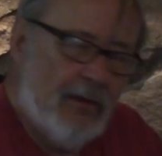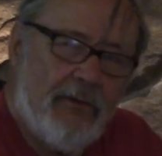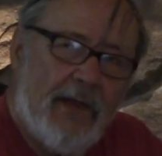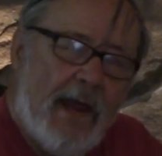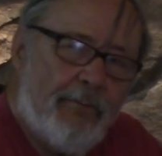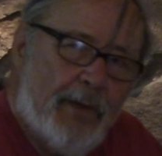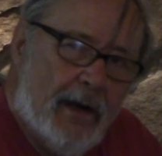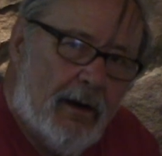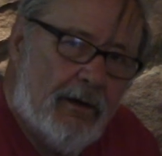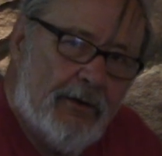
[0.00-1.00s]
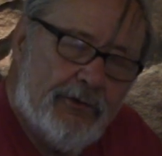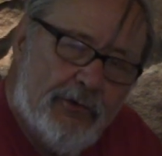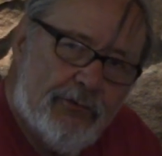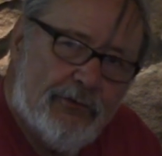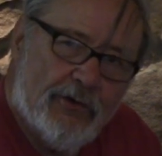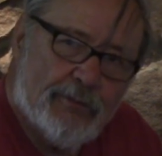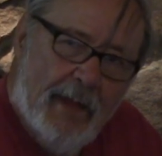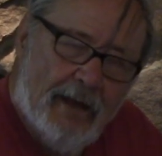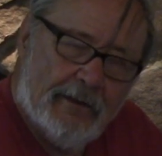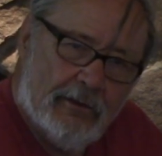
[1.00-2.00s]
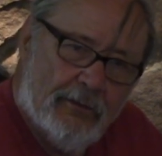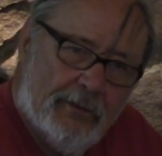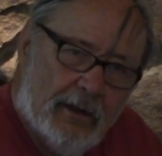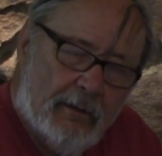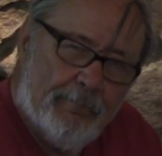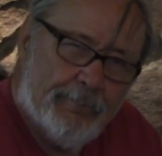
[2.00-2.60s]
that bear is used to smelling you there.